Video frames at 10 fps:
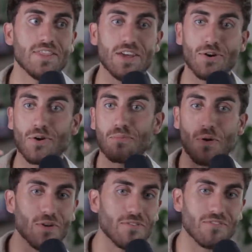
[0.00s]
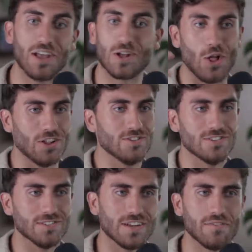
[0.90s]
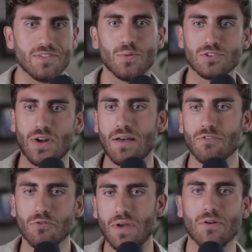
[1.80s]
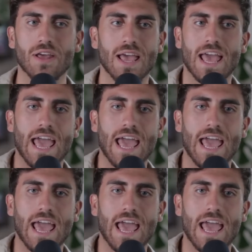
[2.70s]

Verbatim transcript: that are part of like colleges and stuff that will travel around